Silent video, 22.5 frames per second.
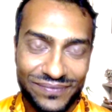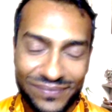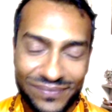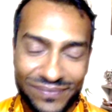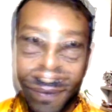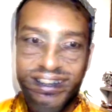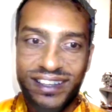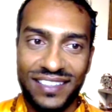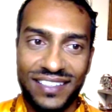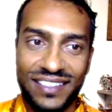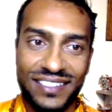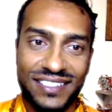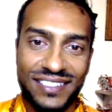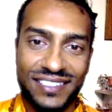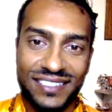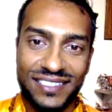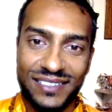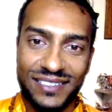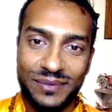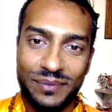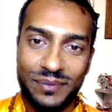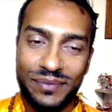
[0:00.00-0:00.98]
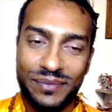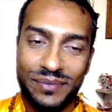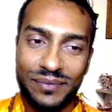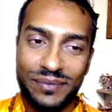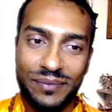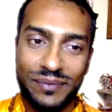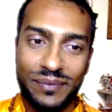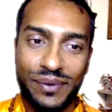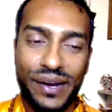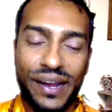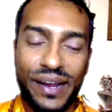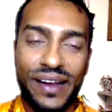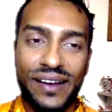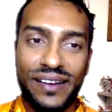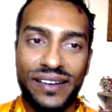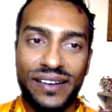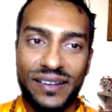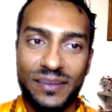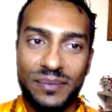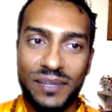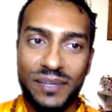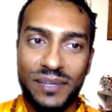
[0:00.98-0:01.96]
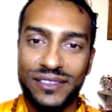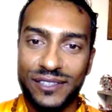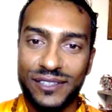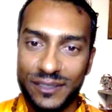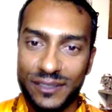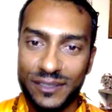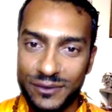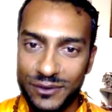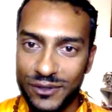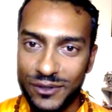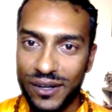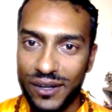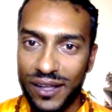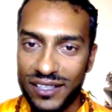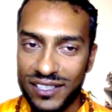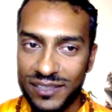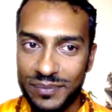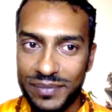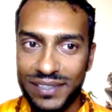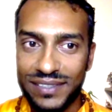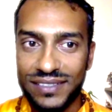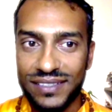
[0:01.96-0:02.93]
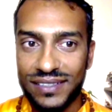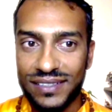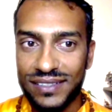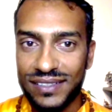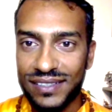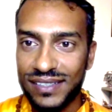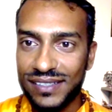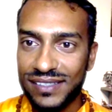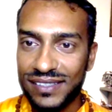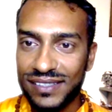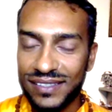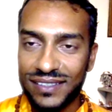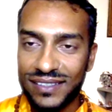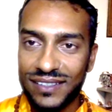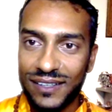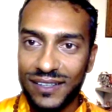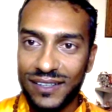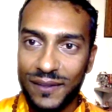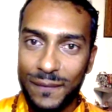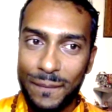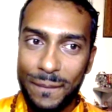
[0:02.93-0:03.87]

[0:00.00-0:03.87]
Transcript: Let's say this prayer and a mantra for auspiciousness,